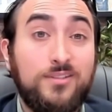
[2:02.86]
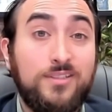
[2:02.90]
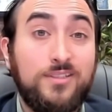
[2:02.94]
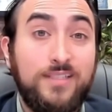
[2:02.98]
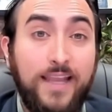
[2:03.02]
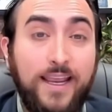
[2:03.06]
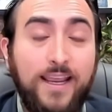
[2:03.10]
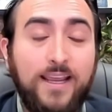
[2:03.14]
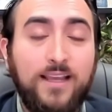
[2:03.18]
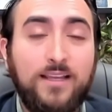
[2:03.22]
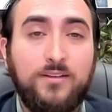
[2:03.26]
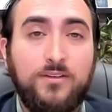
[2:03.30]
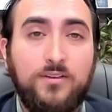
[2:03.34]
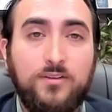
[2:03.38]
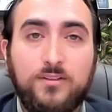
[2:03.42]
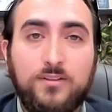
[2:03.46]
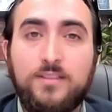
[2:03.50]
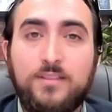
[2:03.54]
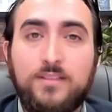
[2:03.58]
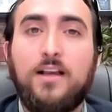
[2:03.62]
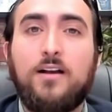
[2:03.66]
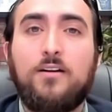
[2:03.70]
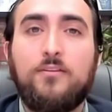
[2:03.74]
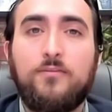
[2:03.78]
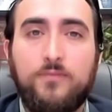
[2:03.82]
understand
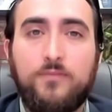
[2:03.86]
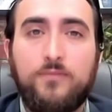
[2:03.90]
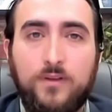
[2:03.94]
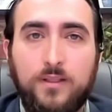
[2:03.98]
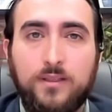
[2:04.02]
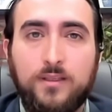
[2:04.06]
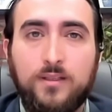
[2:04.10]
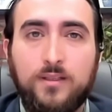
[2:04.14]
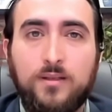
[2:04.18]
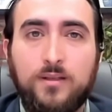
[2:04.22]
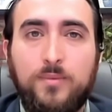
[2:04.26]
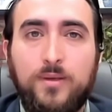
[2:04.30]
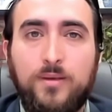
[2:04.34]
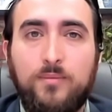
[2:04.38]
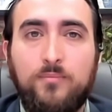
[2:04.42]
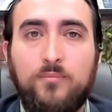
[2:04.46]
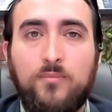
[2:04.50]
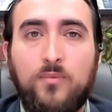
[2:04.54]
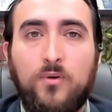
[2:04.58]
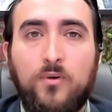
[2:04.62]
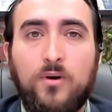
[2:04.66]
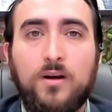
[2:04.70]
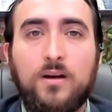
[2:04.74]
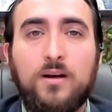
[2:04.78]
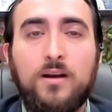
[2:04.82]
yourself a little bit
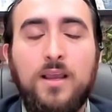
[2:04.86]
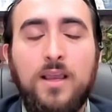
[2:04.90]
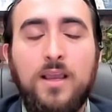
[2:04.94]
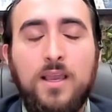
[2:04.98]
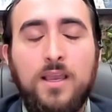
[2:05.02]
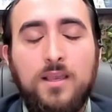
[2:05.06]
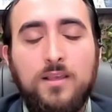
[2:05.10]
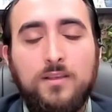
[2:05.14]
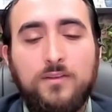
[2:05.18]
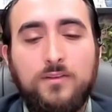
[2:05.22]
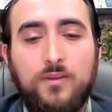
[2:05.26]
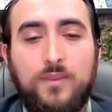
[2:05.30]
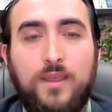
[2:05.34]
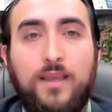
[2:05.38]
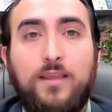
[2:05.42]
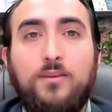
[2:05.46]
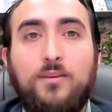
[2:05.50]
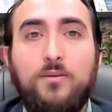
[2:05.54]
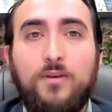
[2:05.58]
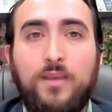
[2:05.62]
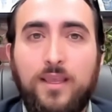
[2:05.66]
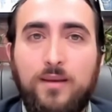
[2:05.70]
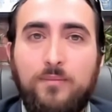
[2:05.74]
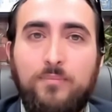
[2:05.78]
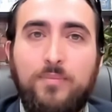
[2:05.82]
more, so that
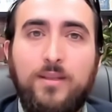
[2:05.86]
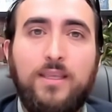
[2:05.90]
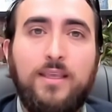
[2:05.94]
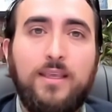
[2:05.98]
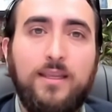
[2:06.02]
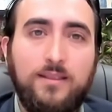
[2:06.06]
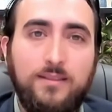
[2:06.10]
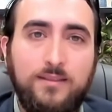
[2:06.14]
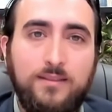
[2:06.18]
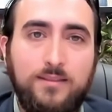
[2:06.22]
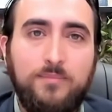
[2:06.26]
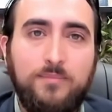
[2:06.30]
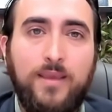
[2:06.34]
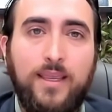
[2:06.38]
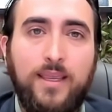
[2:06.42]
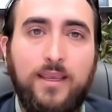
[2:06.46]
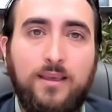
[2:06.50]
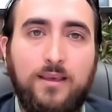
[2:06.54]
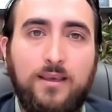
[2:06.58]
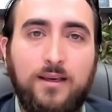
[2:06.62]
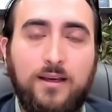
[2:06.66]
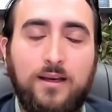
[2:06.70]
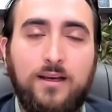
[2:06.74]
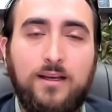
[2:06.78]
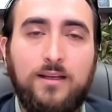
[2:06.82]
you can begin to
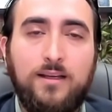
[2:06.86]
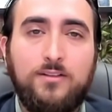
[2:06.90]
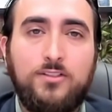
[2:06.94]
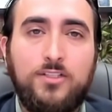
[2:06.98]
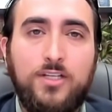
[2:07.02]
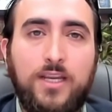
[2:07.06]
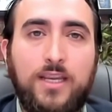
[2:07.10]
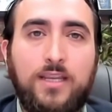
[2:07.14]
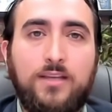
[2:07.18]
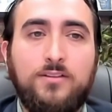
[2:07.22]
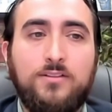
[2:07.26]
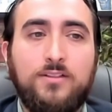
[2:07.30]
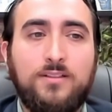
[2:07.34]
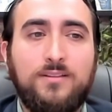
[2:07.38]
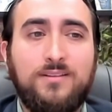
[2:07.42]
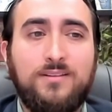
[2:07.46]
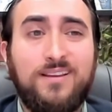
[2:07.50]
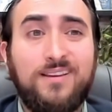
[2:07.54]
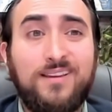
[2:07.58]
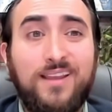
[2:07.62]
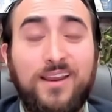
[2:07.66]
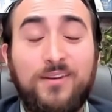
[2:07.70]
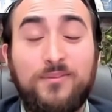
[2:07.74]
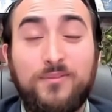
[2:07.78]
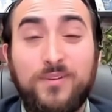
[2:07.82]
make uh, changes.
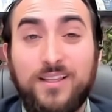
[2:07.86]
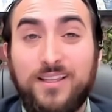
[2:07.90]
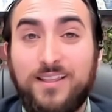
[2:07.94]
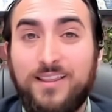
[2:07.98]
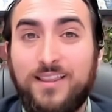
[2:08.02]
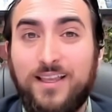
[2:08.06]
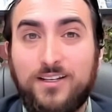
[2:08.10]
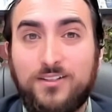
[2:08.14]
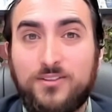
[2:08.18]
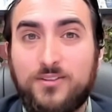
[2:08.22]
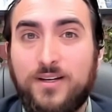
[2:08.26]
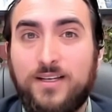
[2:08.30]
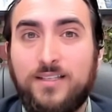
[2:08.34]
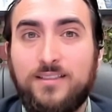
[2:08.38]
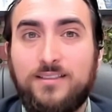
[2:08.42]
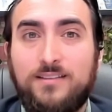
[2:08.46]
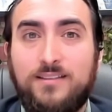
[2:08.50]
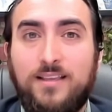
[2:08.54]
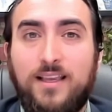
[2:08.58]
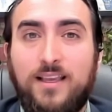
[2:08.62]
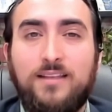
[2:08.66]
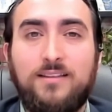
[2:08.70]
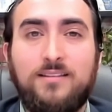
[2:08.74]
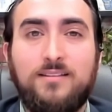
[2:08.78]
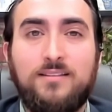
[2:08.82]
And and really, that
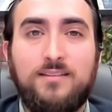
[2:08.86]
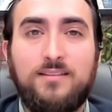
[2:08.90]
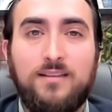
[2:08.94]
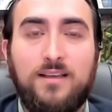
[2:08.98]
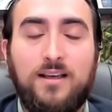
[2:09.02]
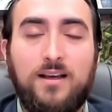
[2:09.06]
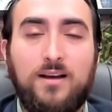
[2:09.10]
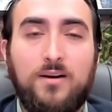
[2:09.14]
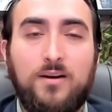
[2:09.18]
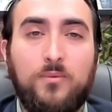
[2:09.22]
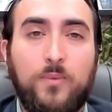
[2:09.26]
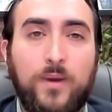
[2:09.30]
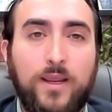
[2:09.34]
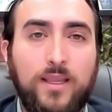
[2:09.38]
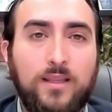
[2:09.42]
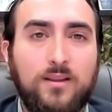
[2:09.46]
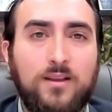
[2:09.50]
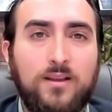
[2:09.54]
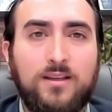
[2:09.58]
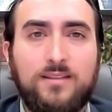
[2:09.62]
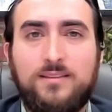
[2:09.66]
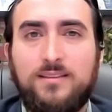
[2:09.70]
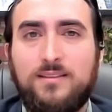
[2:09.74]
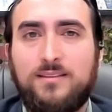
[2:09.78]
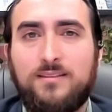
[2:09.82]
transcends uh, weight
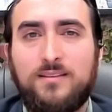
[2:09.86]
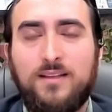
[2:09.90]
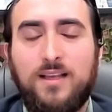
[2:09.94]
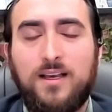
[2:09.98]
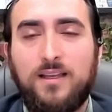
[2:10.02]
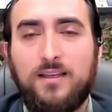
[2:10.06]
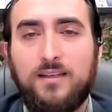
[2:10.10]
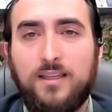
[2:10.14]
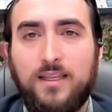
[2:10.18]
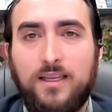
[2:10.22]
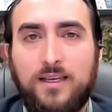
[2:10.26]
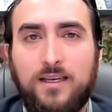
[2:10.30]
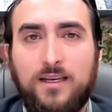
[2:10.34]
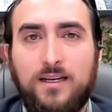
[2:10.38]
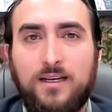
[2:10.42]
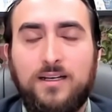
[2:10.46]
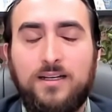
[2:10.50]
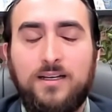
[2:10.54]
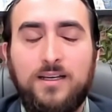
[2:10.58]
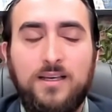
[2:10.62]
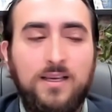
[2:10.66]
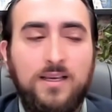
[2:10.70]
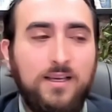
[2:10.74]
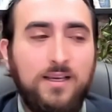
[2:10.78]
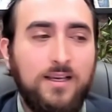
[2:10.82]
loss. It's not like
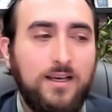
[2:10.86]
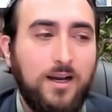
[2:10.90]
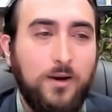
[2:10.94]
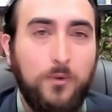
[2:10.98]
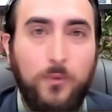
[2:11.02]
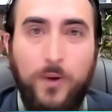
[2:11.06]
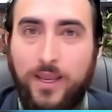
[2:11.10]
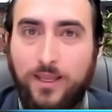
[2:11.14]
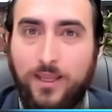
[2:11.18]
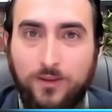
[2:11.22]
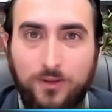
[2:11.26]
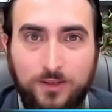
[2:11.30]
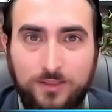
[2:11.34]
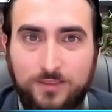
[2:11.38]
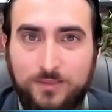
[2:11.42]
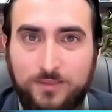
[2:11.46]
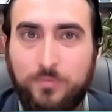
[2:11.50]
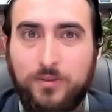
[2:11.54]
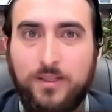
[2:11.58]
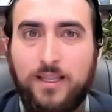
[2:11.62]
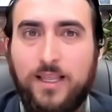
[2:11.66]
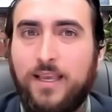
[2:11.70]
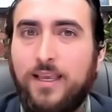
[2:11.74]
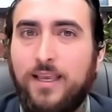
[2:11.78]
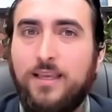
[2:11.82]
a a weight loss
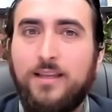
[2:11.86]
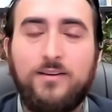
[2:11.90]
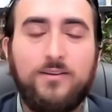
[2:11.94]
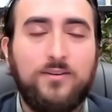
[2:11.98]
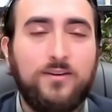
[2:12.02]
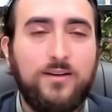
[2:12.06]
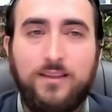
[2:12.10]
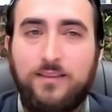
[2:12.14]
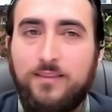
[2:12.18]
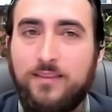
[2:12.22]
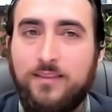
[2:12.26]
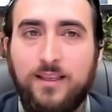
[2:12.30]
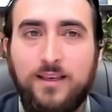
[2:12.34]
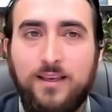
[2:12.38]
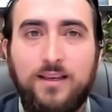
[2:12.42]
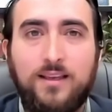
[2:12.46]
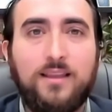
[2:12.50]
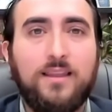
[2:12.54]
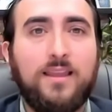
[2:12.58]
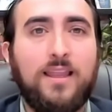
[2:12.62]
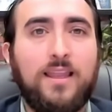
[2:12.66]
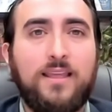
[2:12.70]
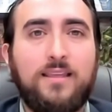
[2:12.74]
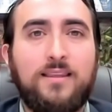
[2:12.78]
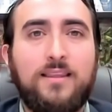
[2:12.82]
plan or anything
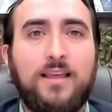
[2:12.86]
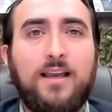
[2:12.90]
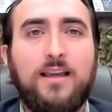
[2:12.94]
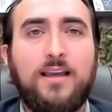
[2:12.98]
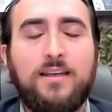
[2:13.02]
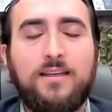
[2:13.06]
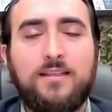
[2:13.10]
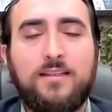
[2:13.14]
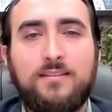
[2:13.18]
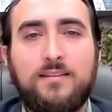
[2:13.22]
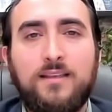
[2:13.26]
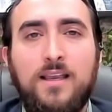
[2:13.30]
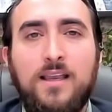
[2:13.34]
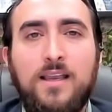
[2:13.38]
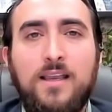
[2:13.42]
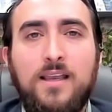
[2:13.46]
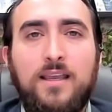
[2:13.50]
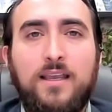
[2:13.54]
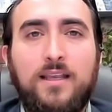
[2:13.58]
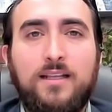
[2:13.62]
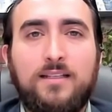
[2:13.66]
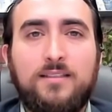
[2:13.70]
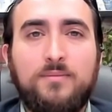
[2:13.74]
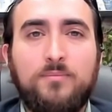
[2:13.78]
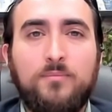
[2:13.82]
like that. It's
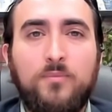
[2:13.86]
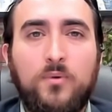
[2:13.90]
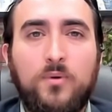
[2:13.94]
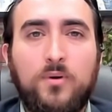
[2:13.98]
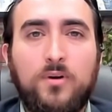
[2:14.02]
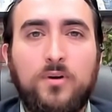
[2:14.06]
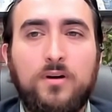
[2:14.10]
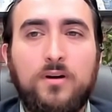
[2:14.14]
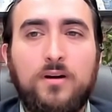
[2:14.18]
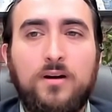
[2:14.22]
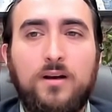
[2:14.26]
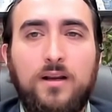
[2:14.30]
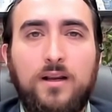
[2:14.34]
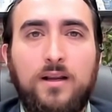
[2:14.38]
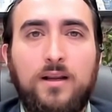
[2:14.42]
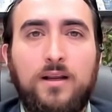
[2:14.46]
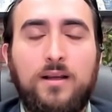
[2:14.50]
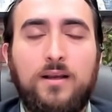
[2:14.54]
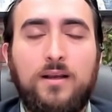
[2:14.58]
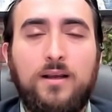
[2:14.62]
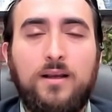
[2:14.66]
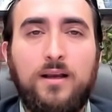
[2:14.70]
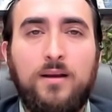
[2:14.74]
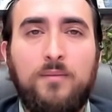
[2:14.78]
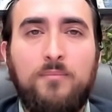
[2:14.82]
it's more a,
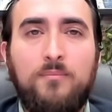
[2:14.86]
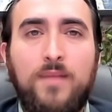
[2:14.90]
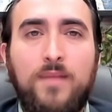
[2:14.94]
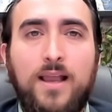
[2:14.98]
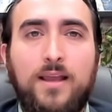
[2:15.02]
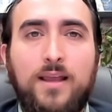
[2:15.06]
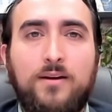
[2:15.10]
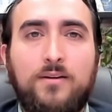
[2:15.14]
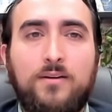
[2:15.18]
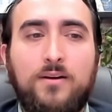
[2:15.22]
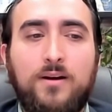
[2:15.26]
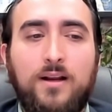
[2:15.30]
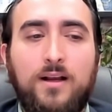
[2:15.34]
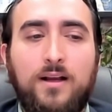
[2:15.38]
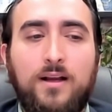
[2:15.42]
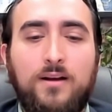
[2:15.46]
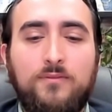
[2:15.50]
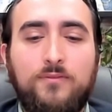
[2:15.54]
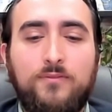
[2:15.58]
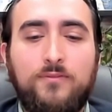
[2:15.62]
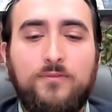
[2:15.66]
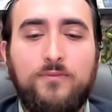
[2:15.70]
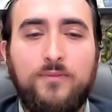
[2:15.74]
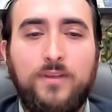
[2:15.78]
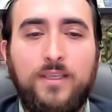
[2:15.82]
uh, a matter
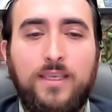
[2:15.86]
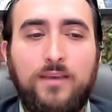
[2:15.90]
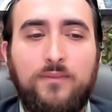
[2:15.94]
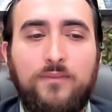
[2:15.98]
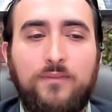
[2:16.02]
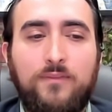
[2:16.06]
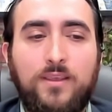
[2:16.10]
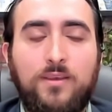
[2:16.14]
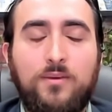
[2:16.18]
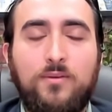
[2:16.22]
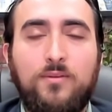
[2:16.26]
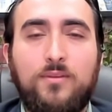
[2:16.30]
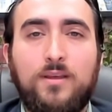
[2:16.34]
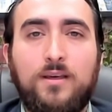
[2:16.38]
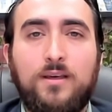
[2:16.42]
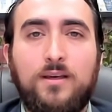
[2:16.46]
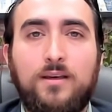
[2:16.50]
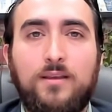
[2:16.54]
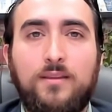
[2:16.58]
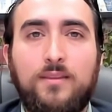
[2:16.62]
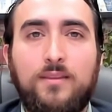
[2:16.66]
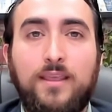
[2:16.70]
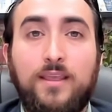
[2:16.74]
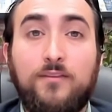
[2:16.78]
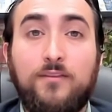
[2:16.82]
of giving you
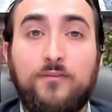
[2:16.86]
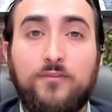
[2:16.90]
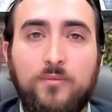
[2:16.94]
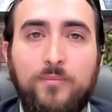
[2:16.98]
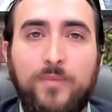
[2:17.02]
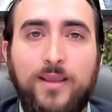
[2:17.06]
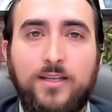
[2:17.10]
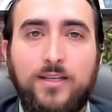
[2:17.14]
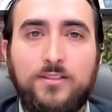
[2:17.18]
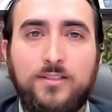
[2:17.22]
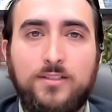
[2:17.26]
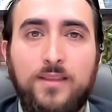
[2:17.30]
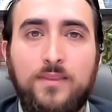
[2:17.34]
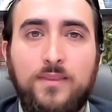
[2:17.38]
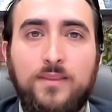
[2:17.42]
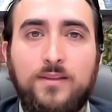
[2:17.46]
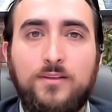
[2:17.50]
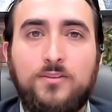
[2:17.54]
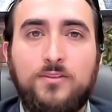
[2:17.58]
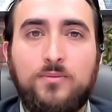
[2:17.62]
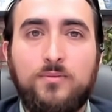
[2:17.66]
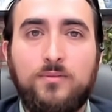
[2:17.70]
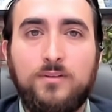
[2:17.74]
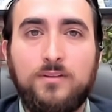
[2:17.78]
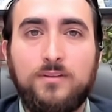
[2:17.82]
the the information and the
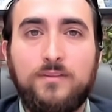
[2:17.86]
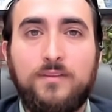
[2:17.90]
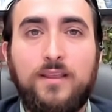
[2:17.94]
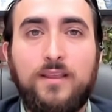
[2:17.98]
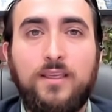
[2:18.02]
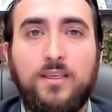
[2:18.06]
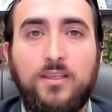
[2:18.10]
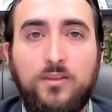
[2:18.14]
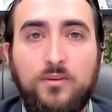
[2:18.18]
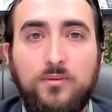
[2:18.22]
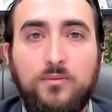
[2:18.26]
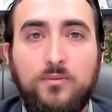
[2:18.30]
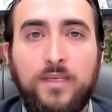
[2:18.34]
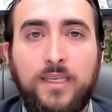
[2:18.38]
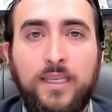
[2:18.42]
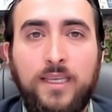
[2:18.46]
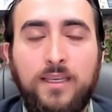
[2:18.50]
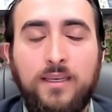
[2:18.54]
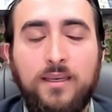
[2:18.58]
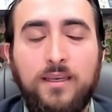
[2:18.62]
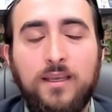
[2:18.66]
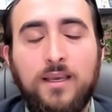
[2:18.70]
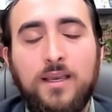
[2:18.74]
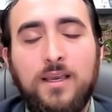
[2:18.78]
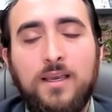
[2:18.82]
tools that you
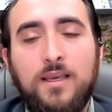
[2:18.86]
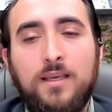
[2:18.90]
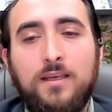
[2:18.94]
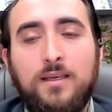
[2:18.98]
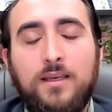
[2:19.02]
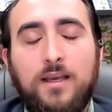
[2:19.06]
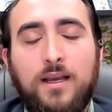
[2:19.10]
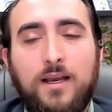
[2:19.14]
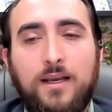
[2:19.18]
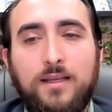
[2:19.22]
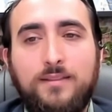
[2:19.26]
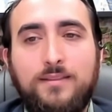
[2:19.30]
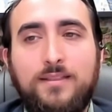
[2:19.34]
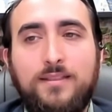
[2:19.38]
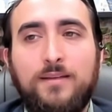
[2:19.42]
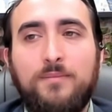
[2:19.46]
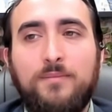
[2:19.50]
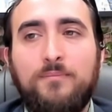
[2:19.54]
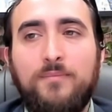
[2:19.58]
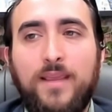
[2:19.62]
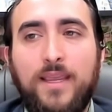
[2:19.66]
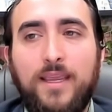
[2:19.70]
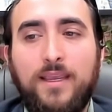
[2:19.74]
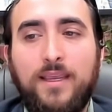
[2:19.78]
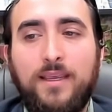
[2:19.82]
need uh, to
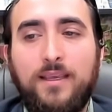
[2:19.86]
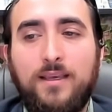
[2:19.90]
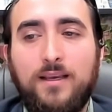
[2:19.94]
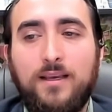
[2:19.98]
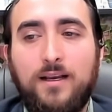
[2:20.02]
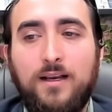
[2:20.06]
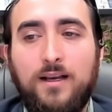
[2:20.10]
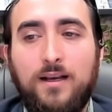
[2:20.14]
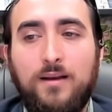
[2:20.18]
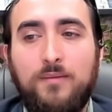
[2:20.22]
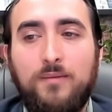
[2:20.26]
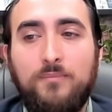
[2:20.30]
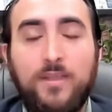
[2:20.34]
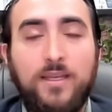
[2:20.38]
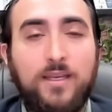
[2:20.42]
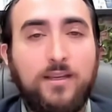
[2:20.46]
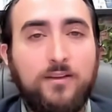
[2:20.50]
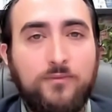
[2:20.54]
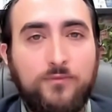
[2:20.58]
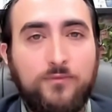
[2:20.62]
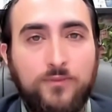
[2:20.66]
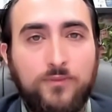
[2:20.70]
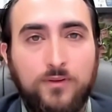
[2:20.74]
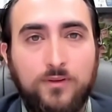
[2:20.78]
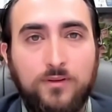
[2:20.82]
make uh,
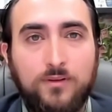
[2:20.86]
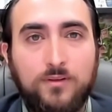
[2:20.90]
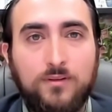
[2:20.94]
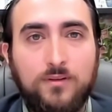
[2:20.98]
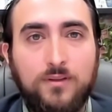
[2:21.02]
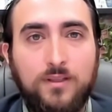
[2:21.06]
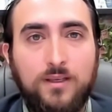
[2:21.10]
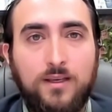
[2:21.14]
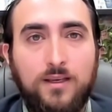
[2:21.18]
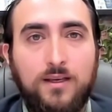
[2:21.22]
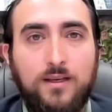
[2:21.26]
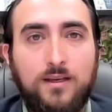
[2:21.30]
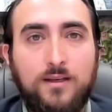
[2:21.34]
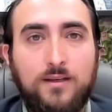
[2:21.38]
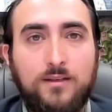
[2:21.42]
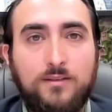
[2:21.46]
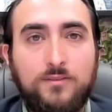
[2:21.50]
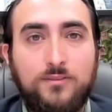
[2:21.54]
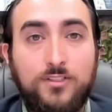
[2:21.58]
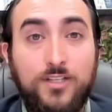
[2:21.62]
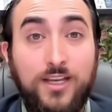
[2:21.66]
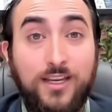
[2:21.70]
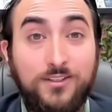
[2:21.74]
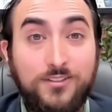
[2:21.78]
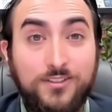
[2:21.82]
meaningful uh,
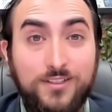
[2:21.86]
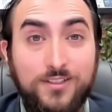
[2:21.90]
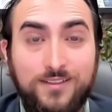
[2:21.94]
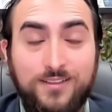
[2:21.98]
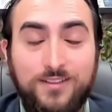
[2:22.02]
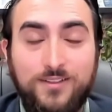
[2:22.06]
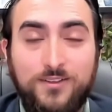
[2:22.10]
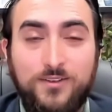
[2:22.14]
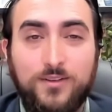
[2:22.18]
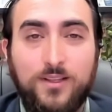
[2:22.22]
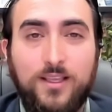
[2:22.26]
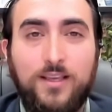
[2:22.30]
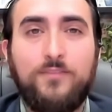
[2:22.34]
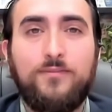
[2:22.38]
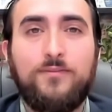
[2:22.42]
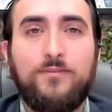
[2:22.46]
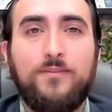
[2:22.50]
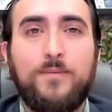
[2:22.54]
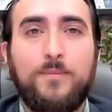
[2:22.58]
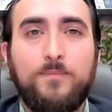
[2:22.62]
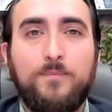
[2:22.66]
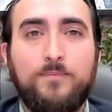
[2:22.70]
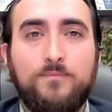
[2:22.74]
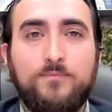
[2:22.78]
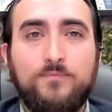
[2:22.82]
changes in your life.
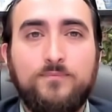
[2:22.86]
